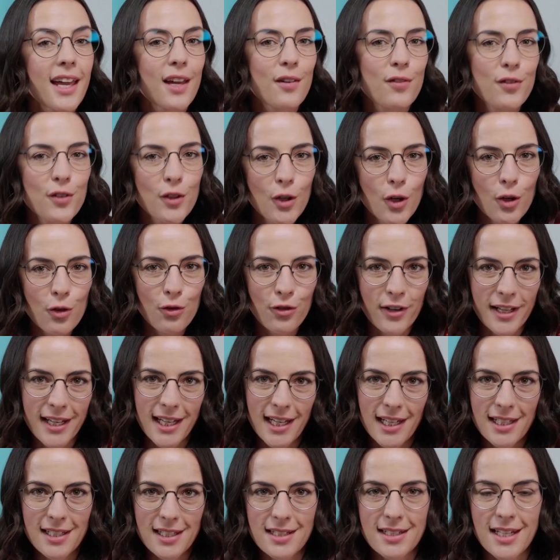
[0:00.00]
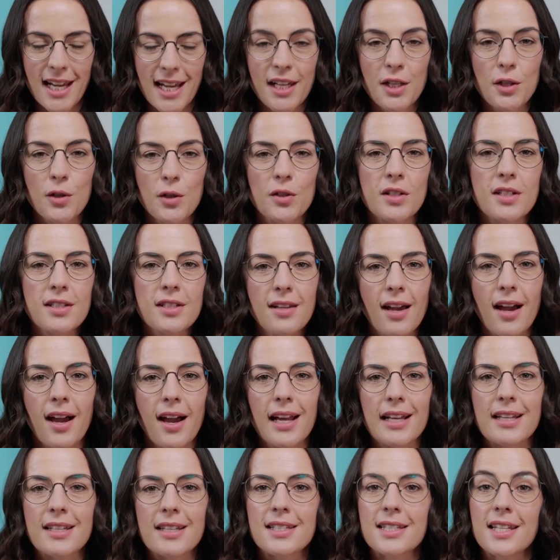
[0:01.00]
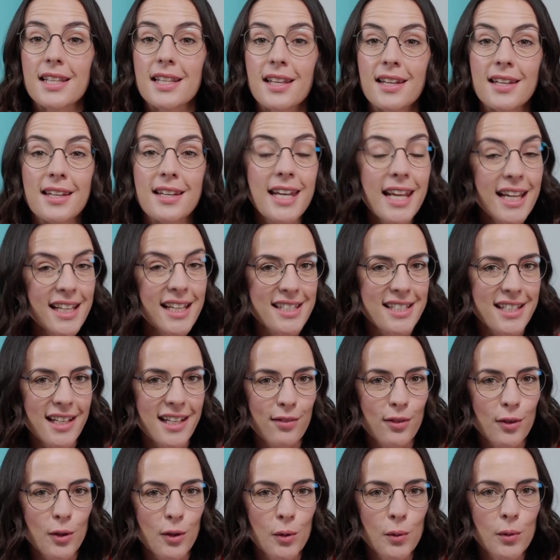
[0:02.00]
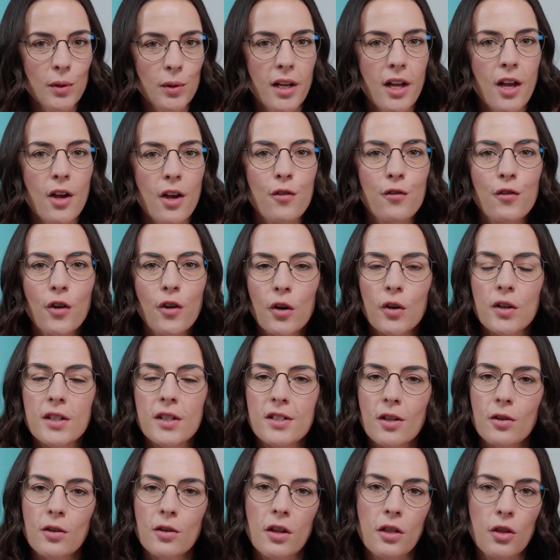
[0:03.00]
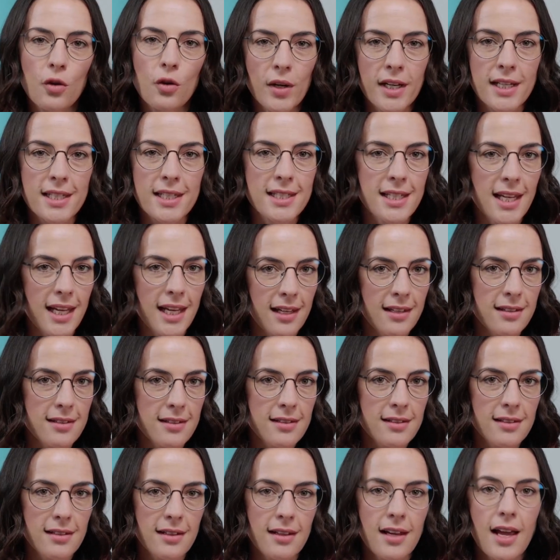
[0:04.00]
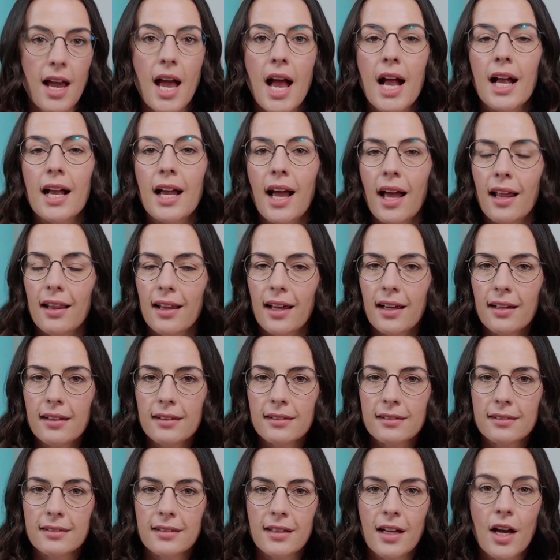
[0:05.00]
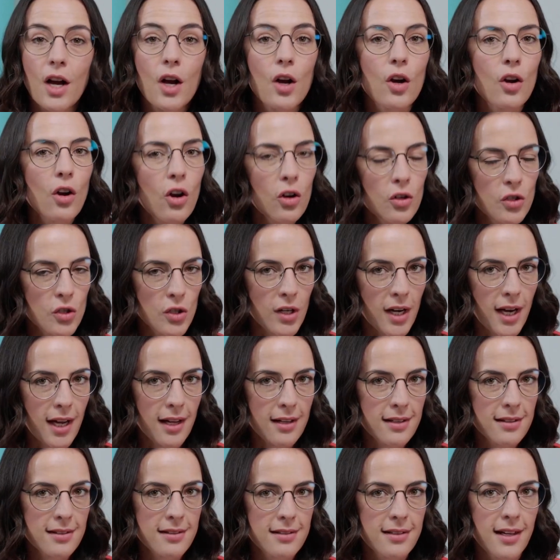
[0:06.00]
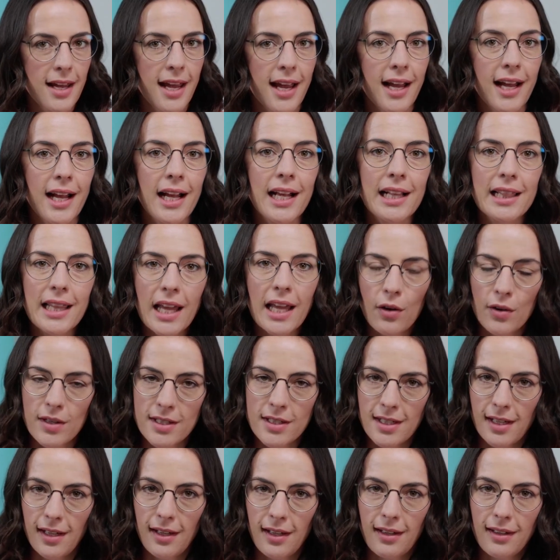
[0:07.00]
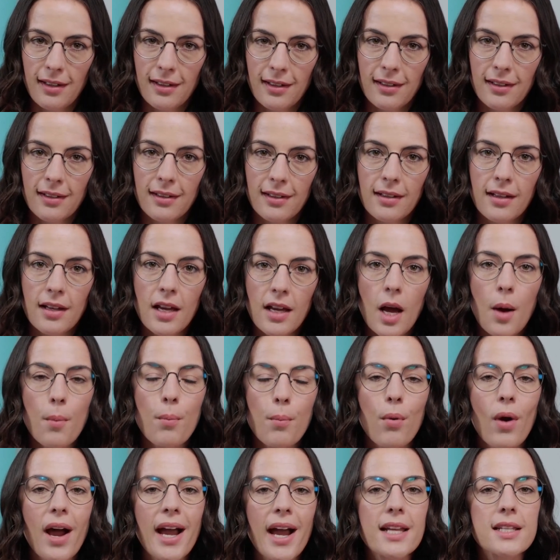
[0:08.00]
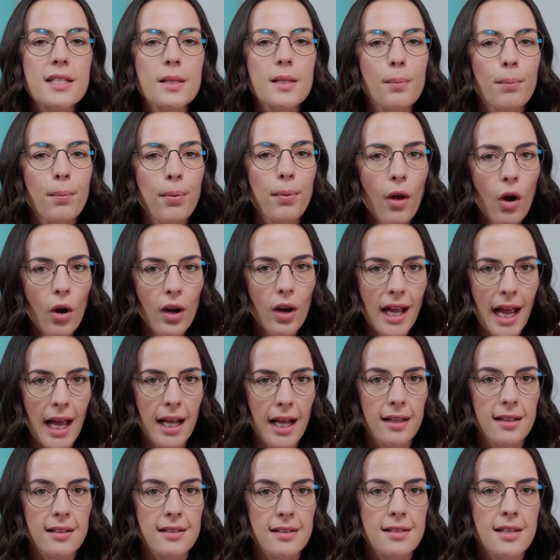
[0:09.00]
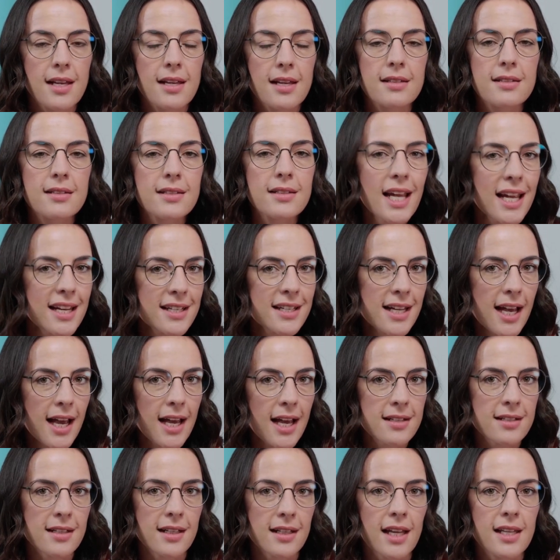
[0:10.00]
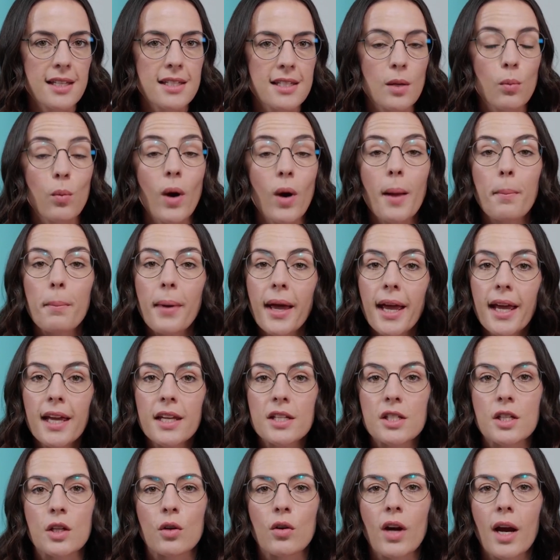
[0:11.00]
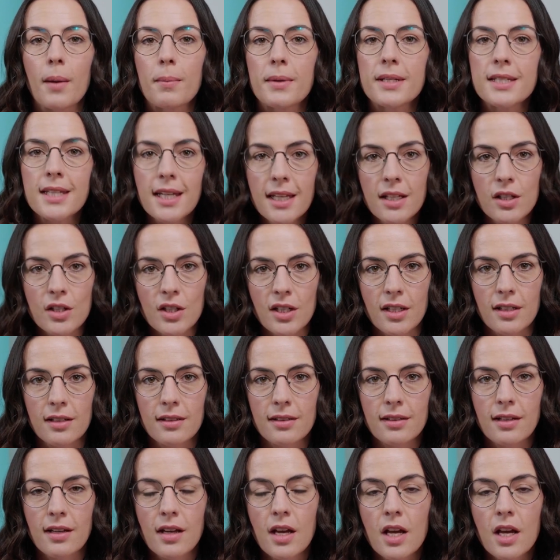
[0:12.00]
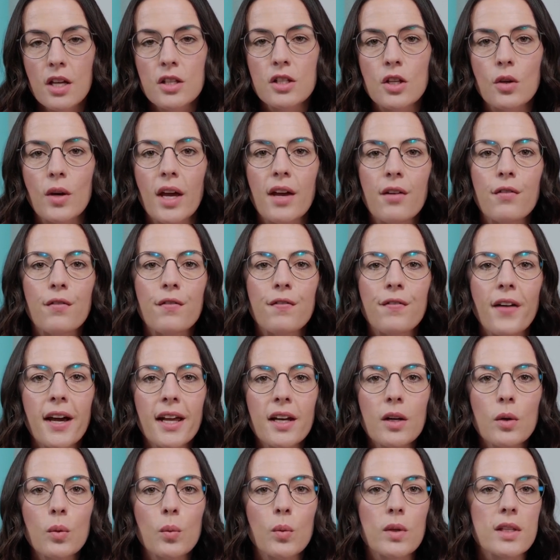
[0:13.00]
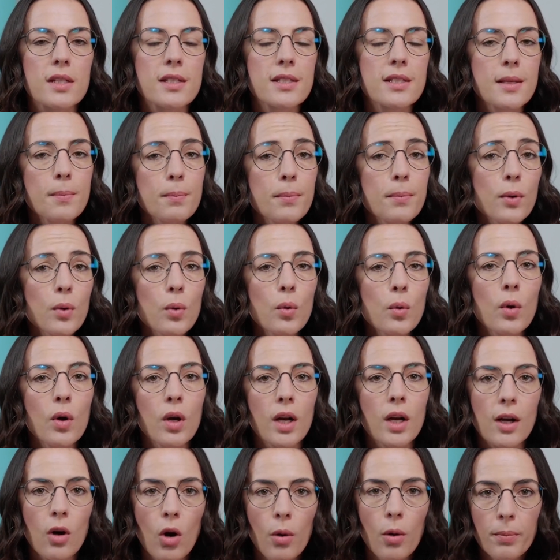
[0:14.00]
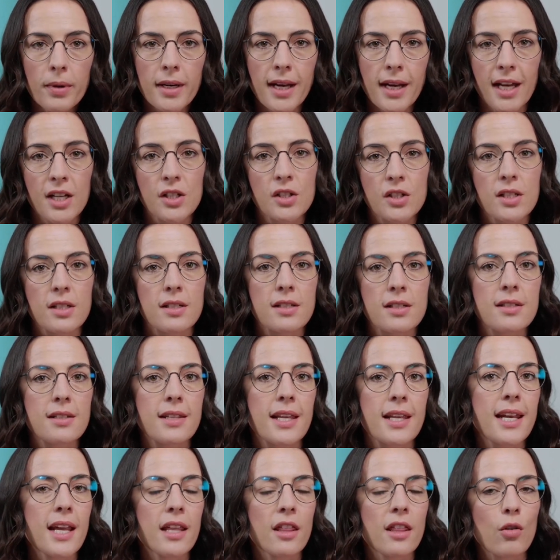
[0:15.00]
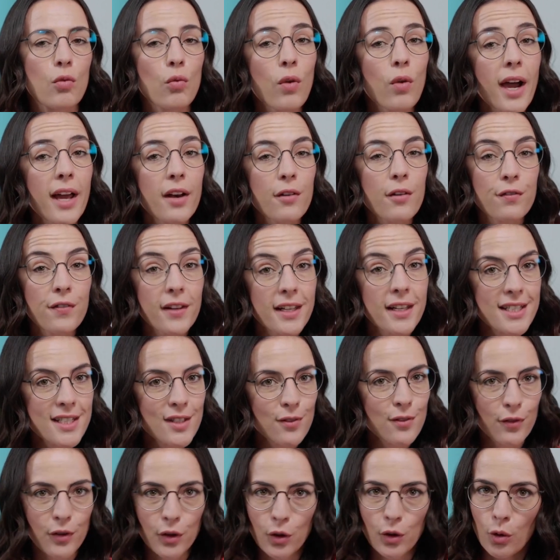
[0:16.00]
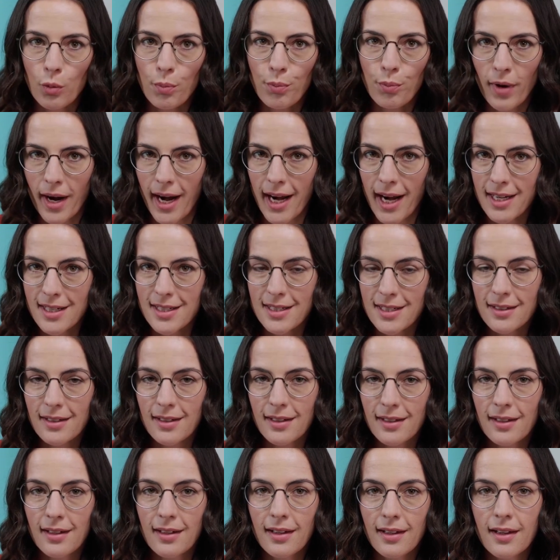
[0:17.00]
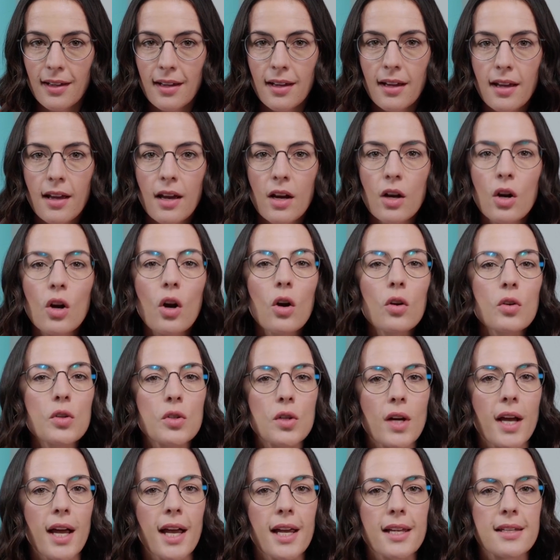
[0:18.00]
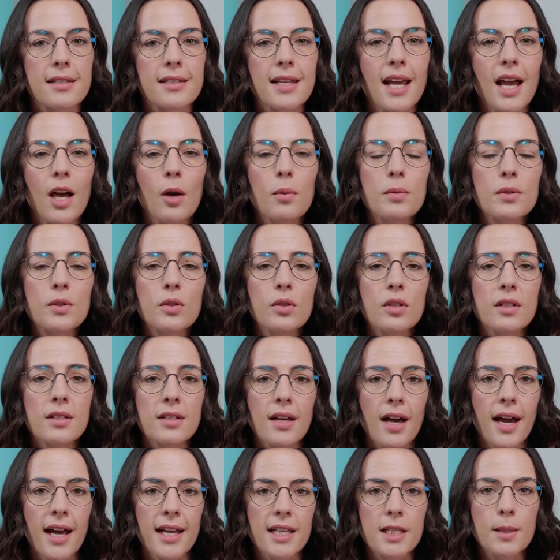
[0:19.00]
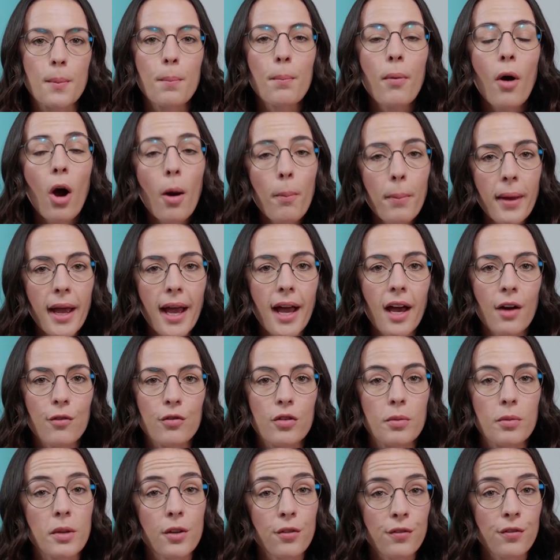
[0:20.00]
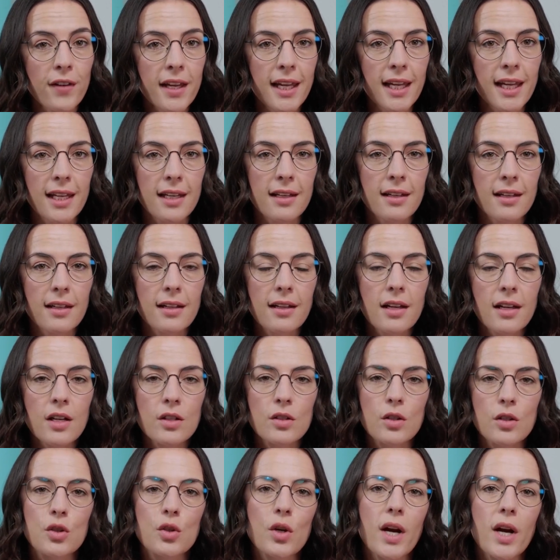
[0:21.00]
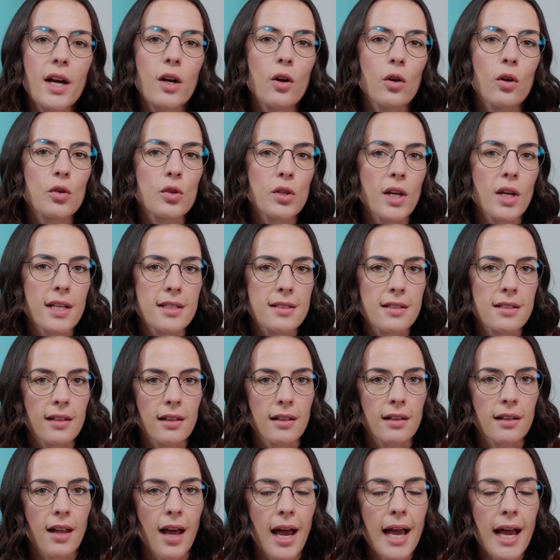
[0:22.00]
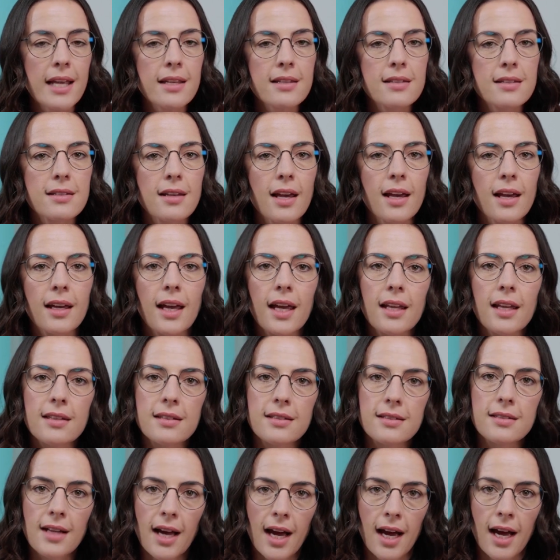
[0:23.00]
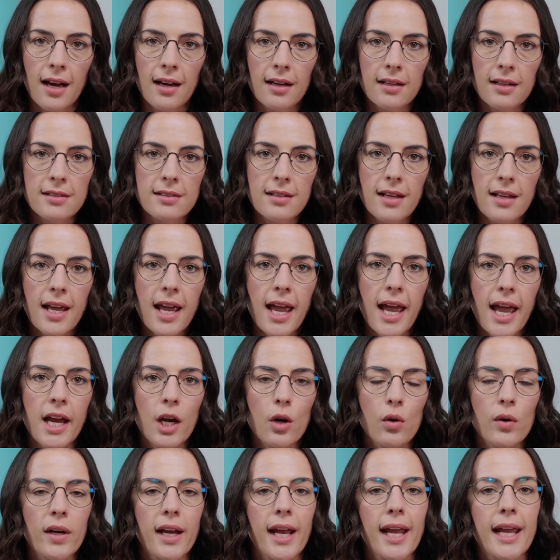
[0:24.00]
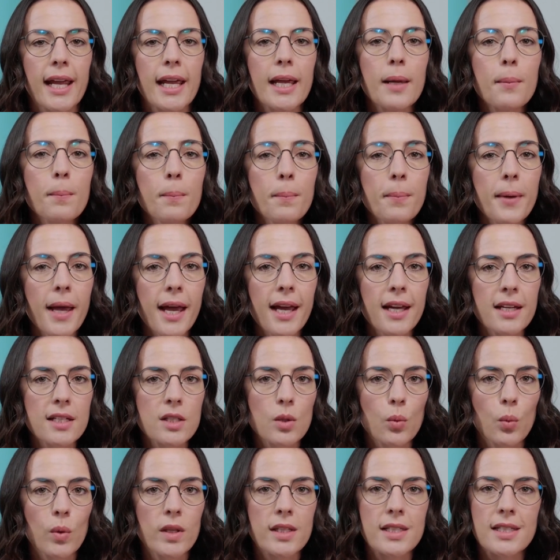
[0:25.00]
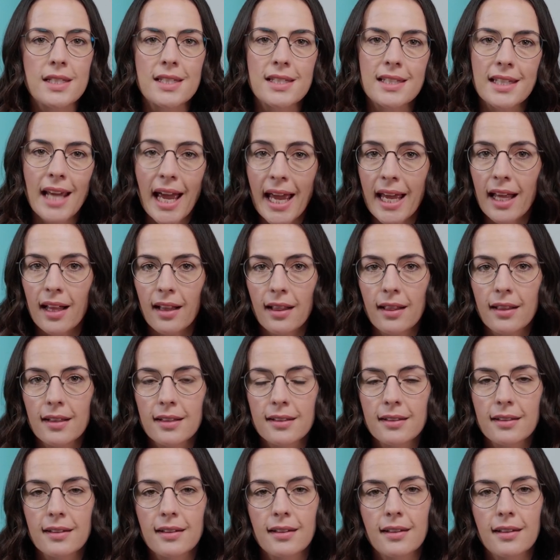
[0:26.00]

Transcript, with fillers: If you're ready to take your designs to the next level, focus on the three C's: color, contrast, and clarity. Bright block colours stand out against the white page and grab attention, so have fun with simple combinations that are the right fit for your brand. Contrast helps your designs pop out from the feed, so try contrasting lights against darks and create impact with scale.